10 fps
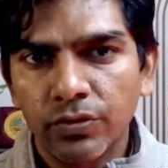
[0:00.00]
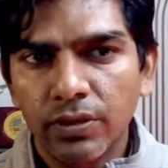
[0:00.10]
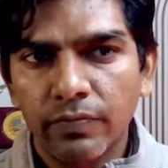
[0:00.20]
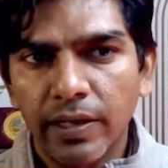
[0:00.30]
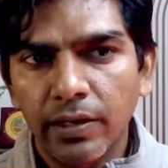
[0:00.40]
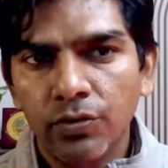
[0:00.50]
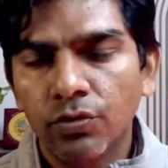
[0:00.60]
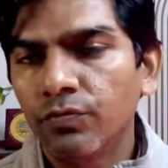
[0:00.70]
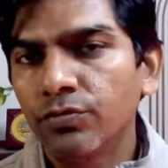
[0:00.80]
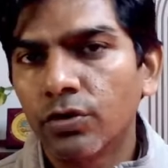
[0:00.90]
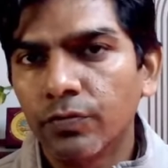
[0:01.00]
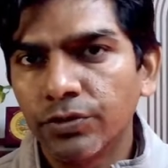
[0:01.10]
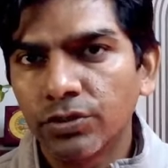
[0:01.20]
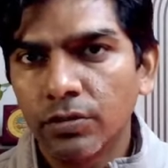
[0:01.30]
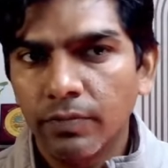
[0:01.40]
the value of
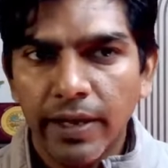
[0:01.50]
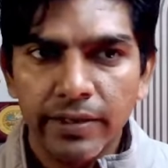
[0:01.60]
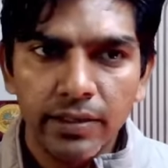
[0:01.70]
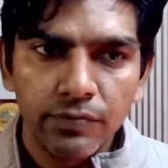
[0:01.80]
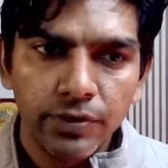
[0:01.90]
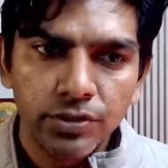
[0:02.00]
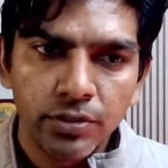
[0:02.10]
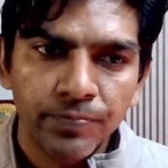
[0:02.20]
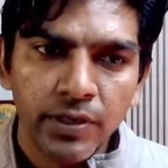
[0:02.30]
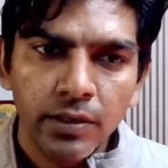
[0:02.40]
coefficient of kinetic friction.